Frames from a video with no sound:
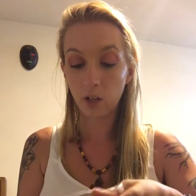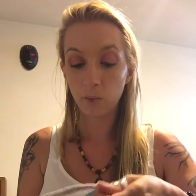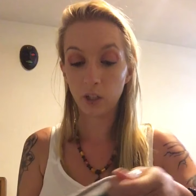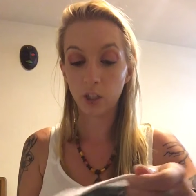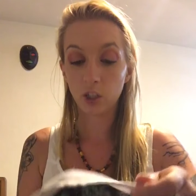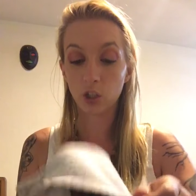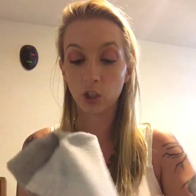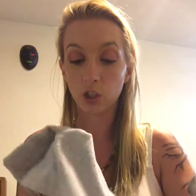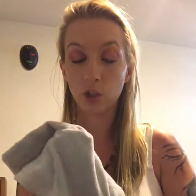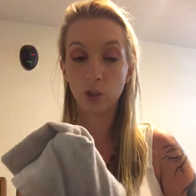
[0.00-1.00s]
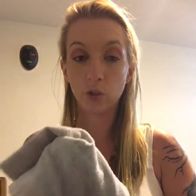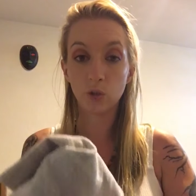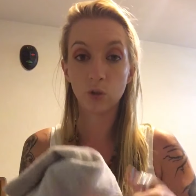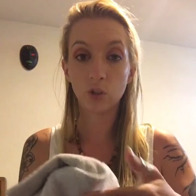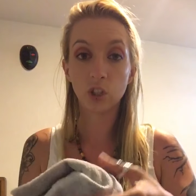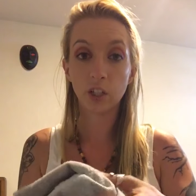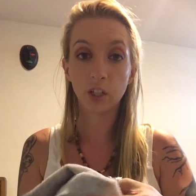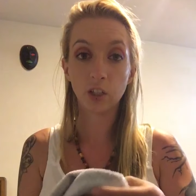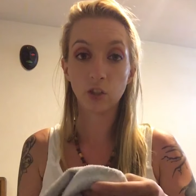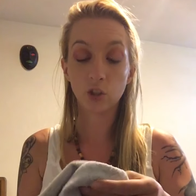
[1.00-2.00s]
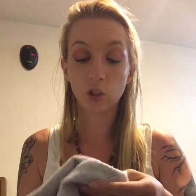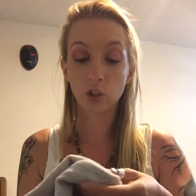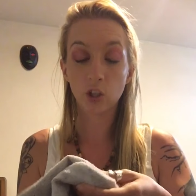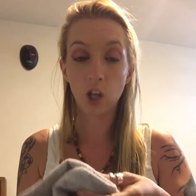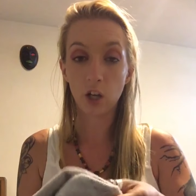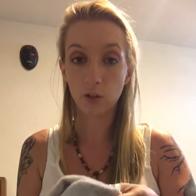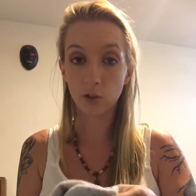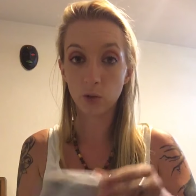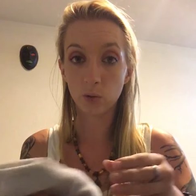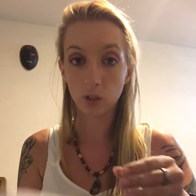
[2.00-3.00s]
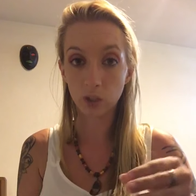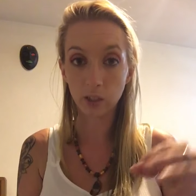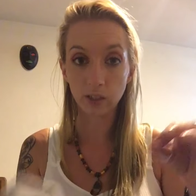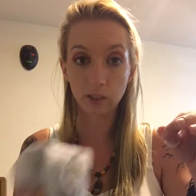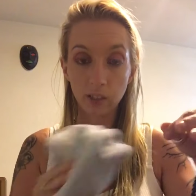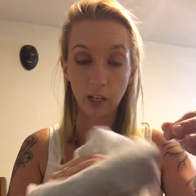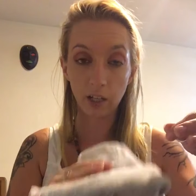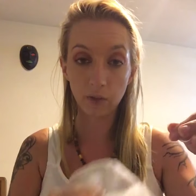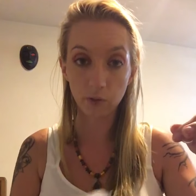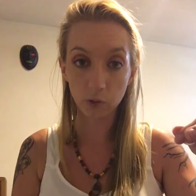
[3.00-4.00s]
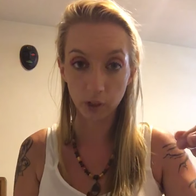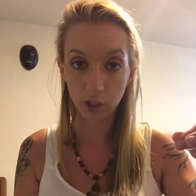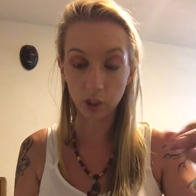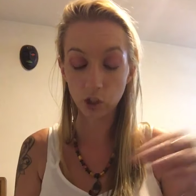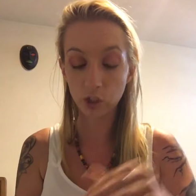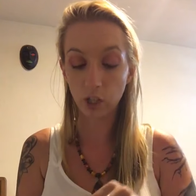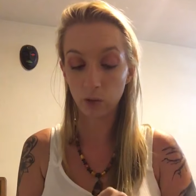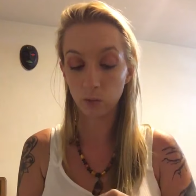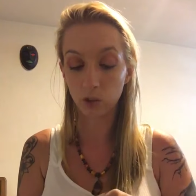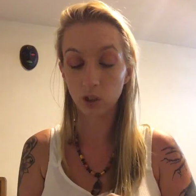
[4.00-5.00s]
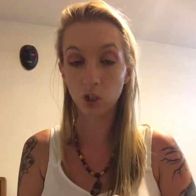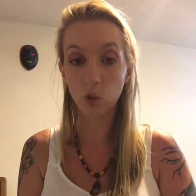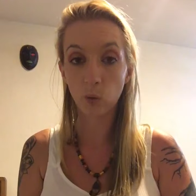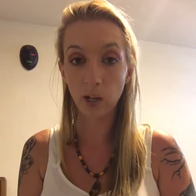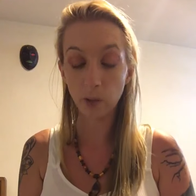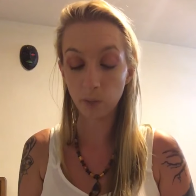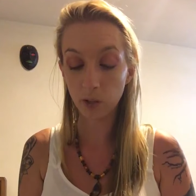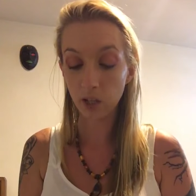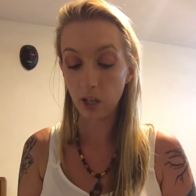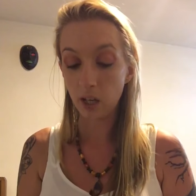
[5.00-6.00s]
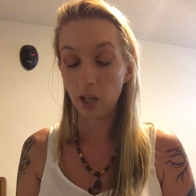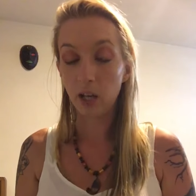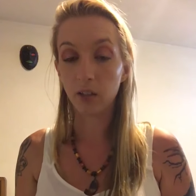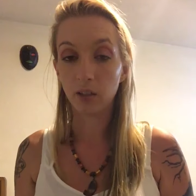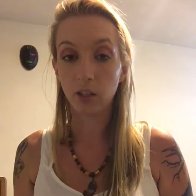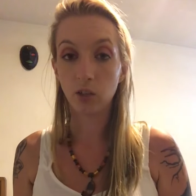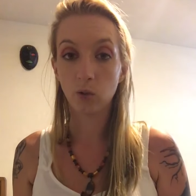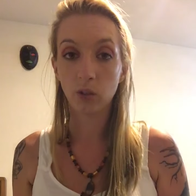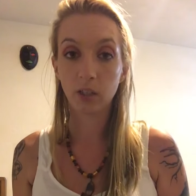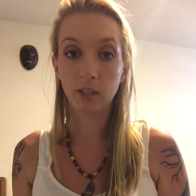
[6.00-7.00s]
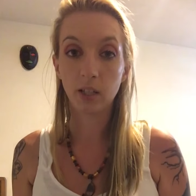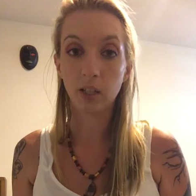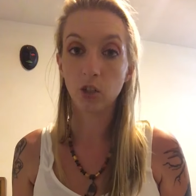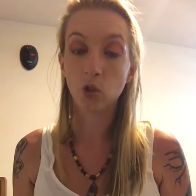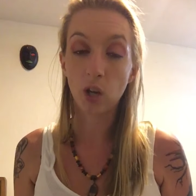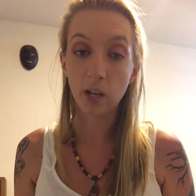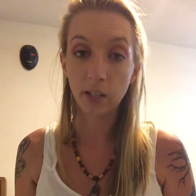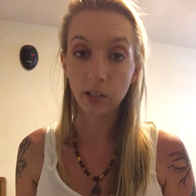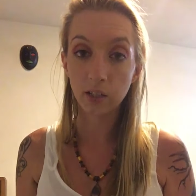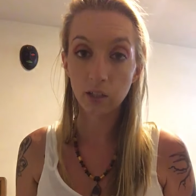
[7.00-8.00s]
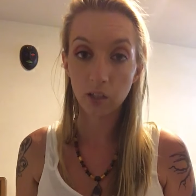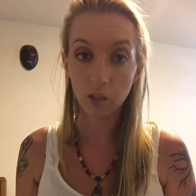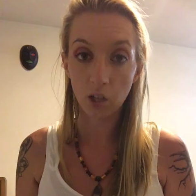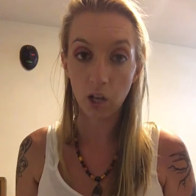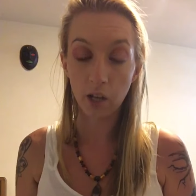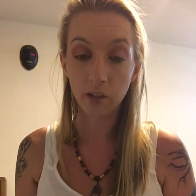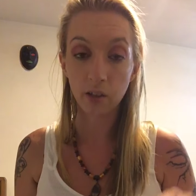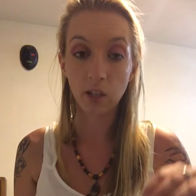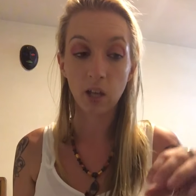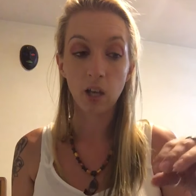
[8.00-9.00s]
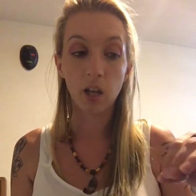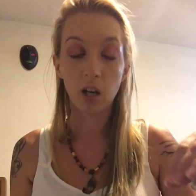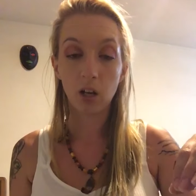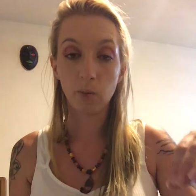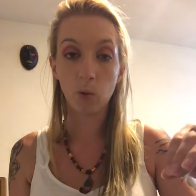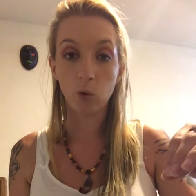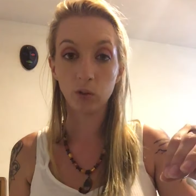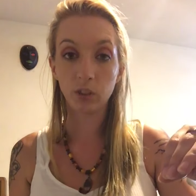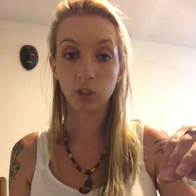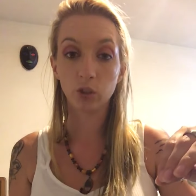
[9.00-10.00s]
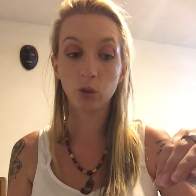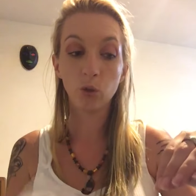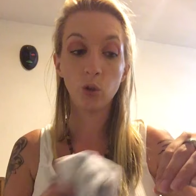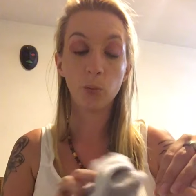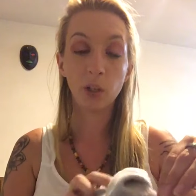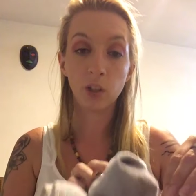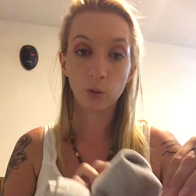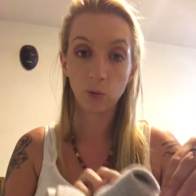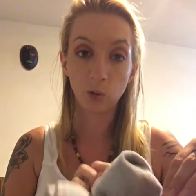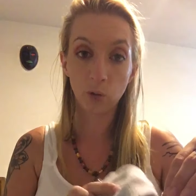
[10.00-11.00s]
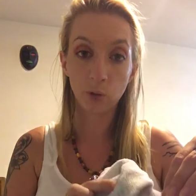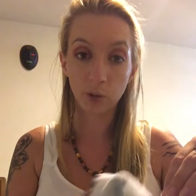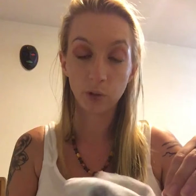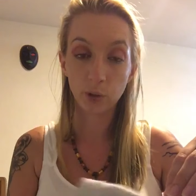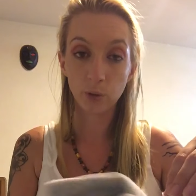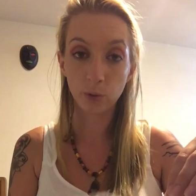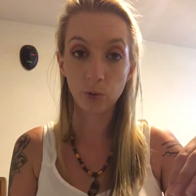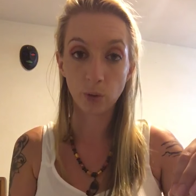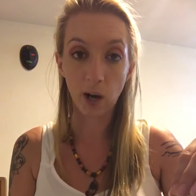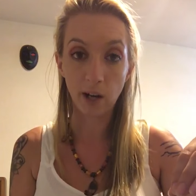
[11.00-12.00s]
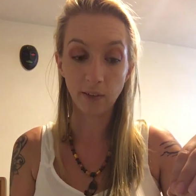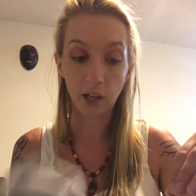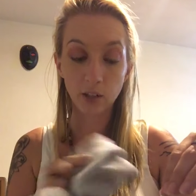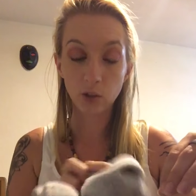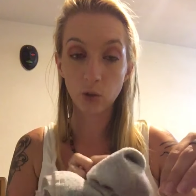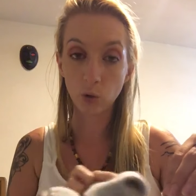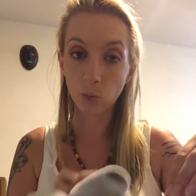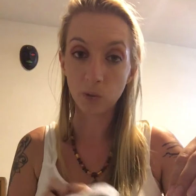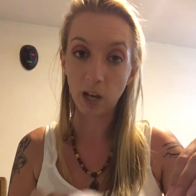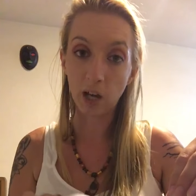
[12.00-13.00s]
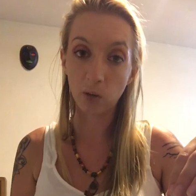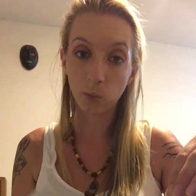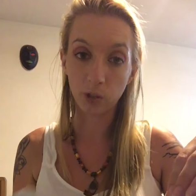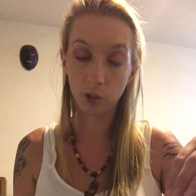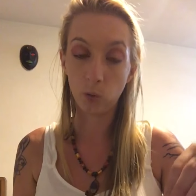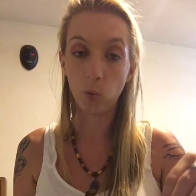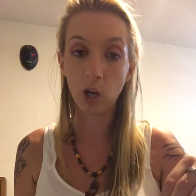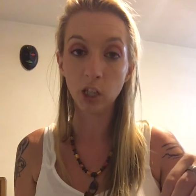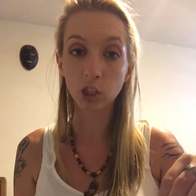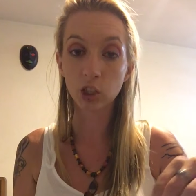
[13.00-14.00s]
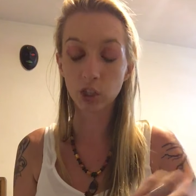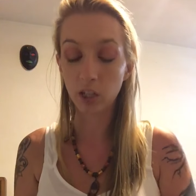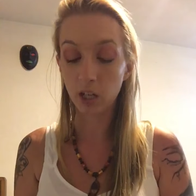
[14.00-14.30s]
making sure to change your cloth to a clean side for each downward swipe. And then you are going to take a drying cloth holding the tube, and you are going to dry that tube down where you washed.